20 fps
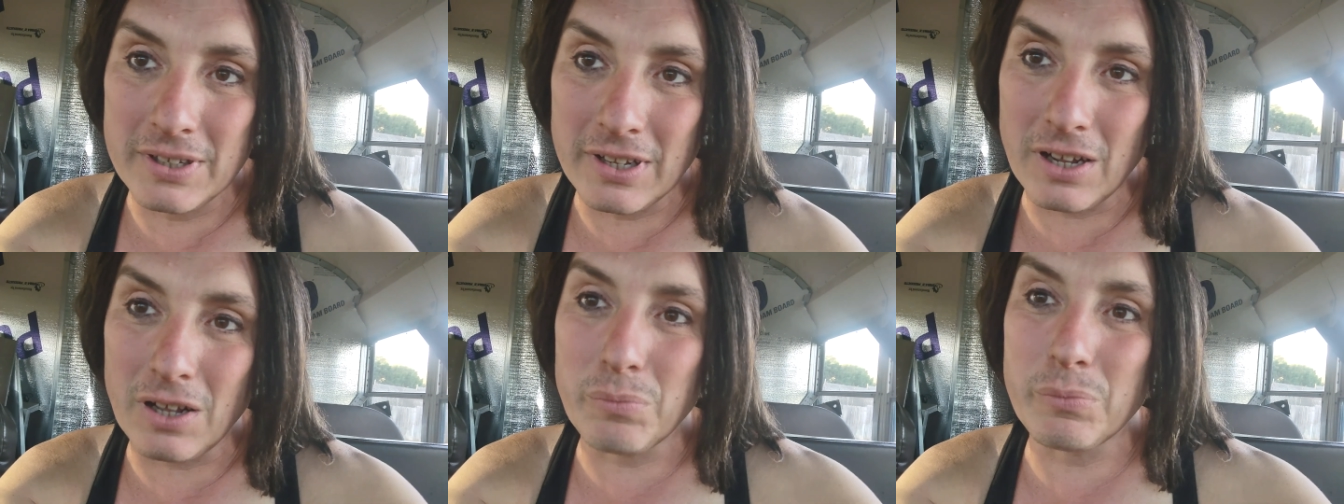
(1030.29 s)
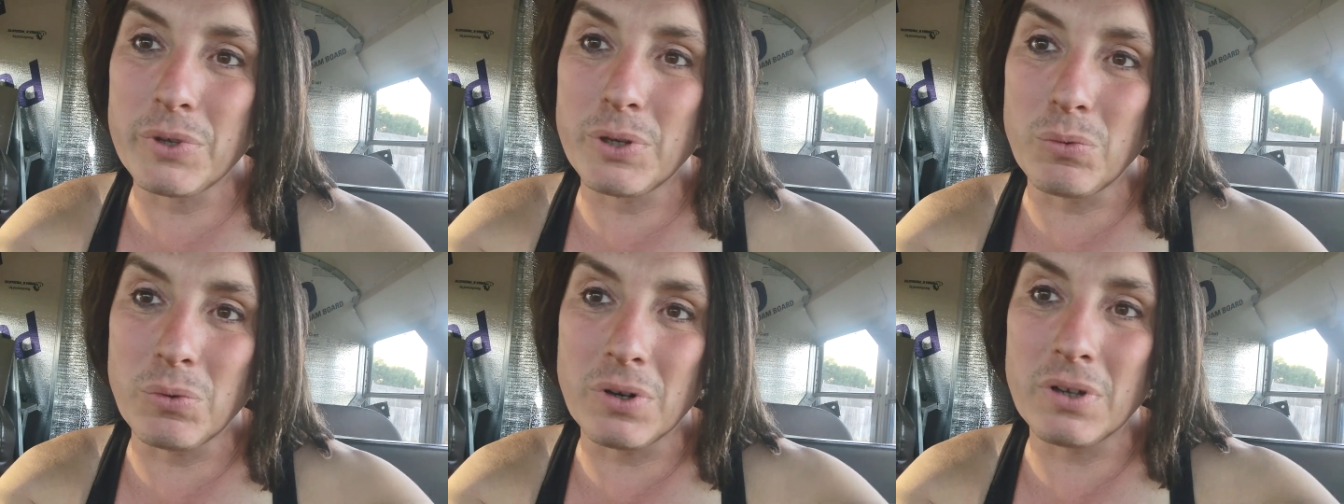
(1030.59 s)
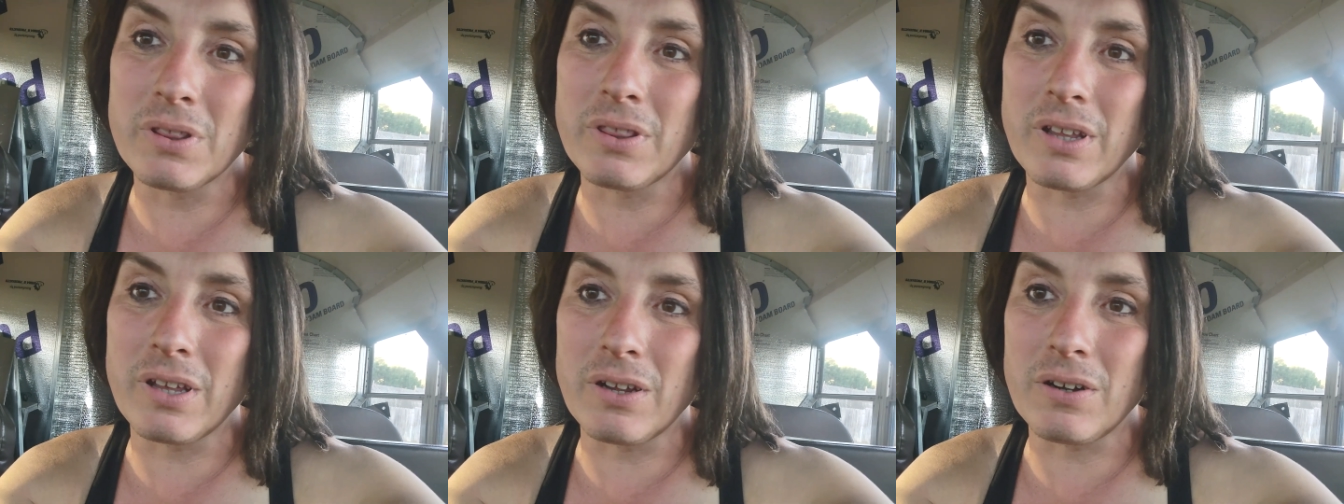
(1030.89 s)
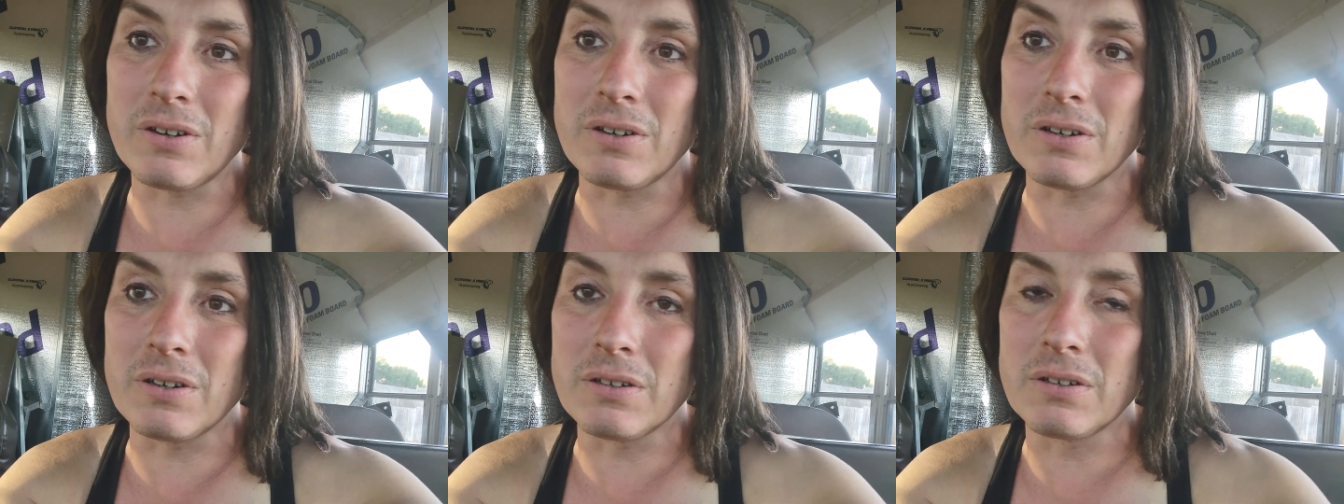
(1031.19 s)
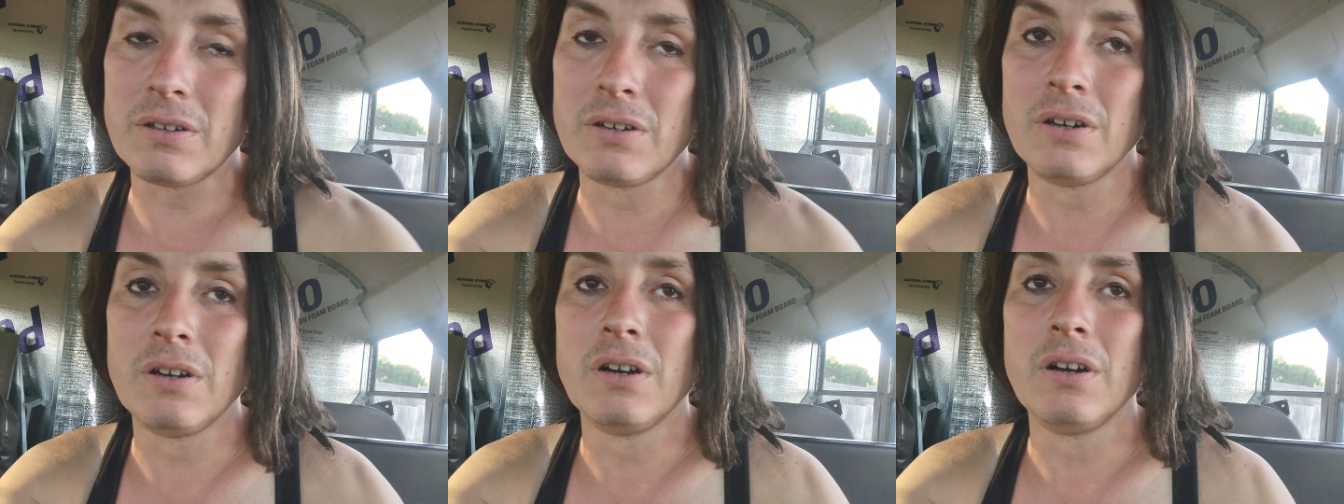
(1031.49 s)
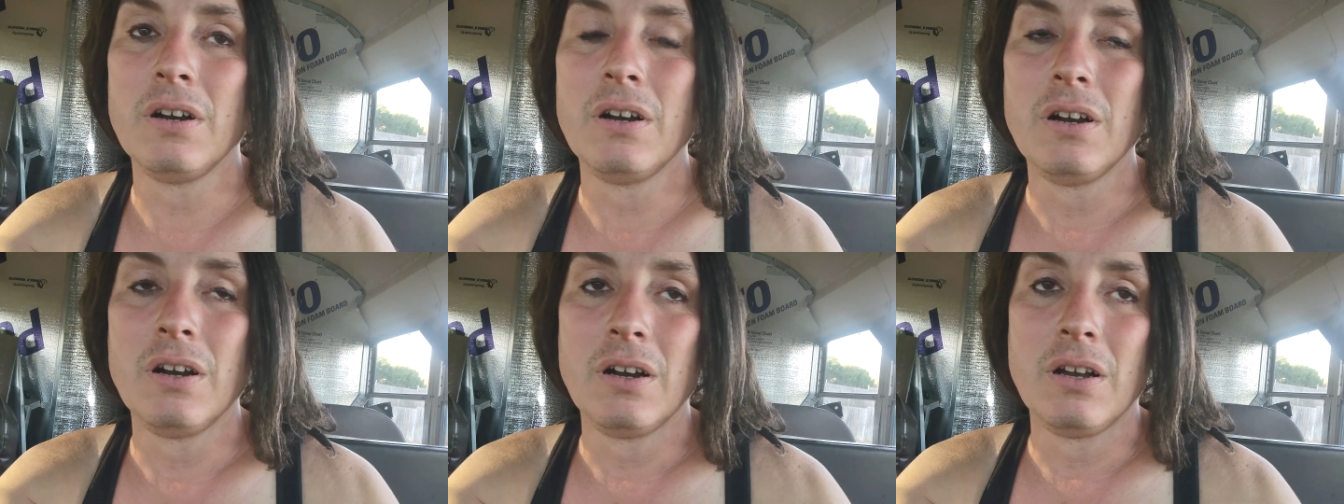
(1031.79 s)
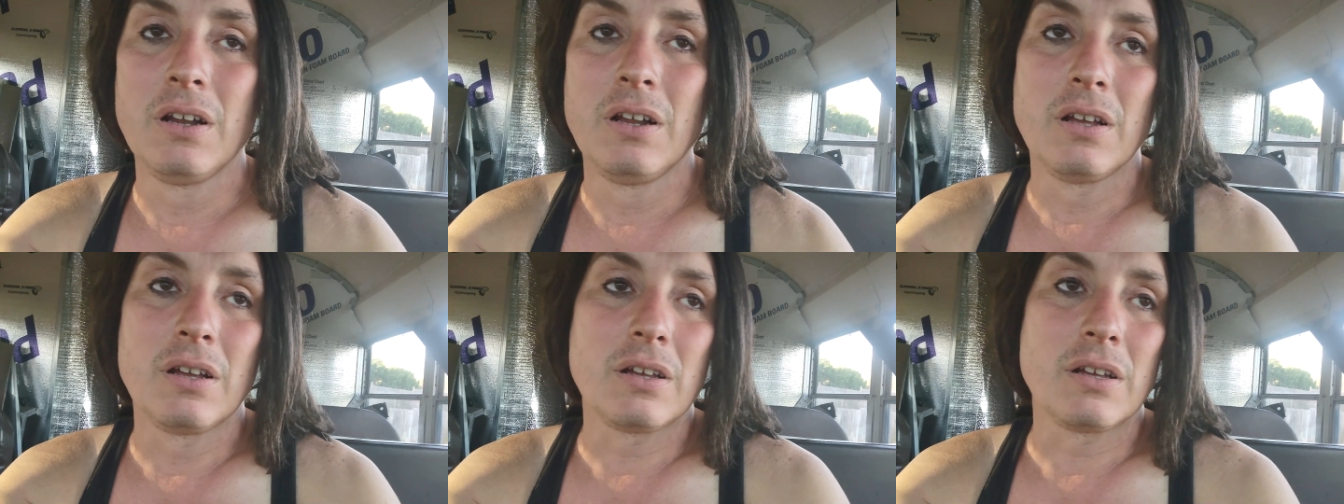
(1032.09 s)
tell me what they are.
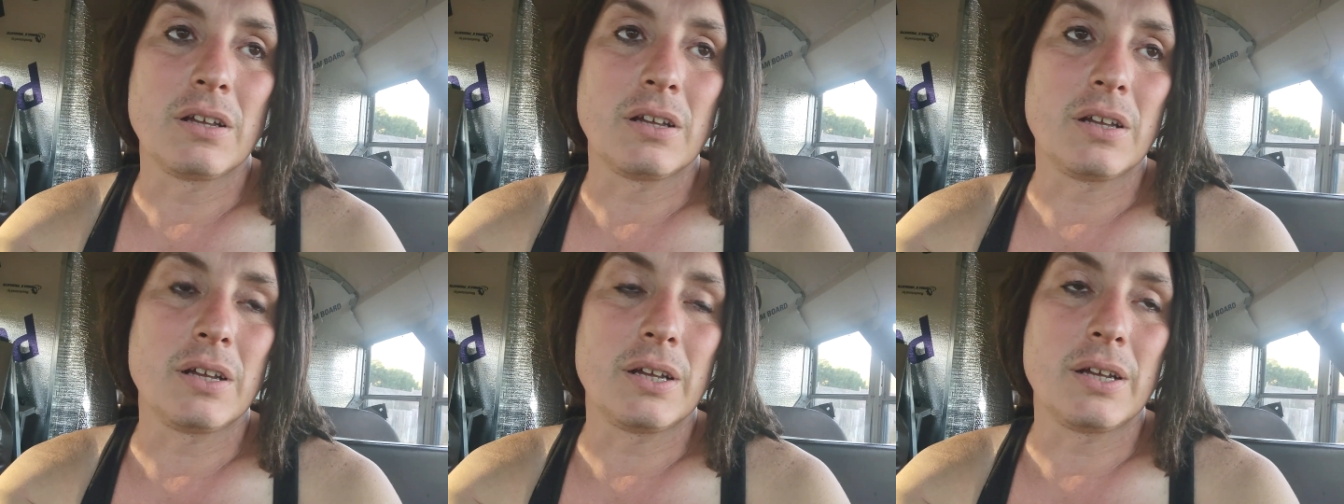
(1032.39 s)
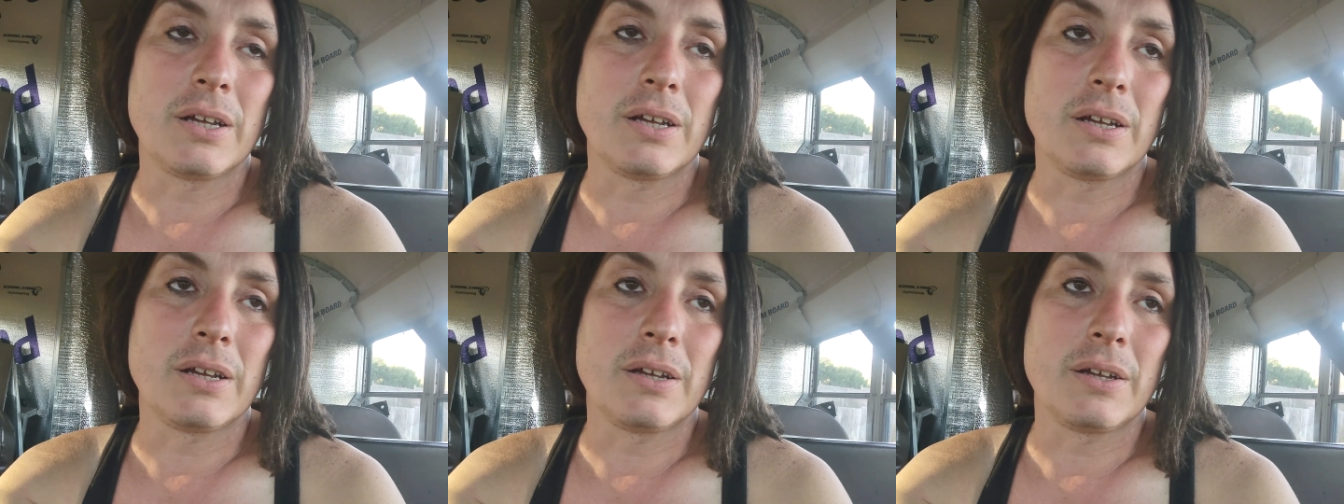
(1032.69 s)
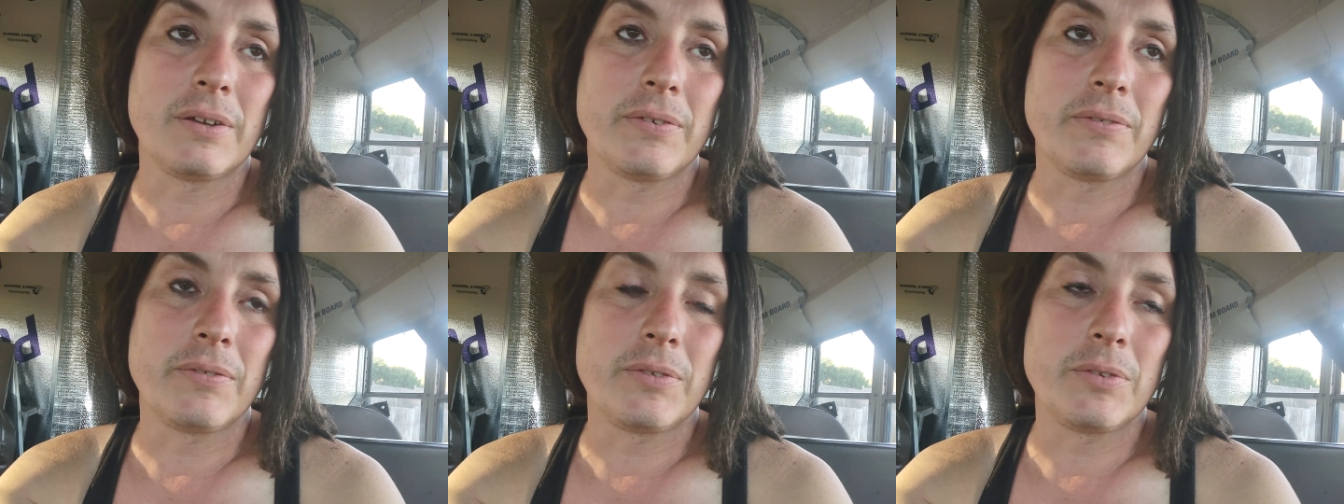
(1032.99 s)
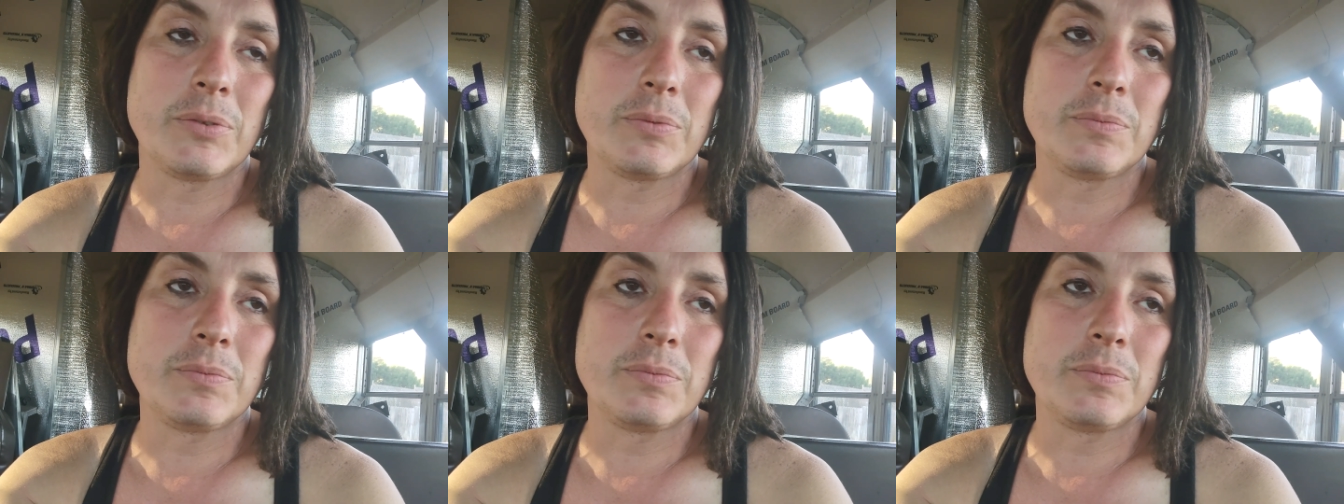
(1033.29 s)
Uh,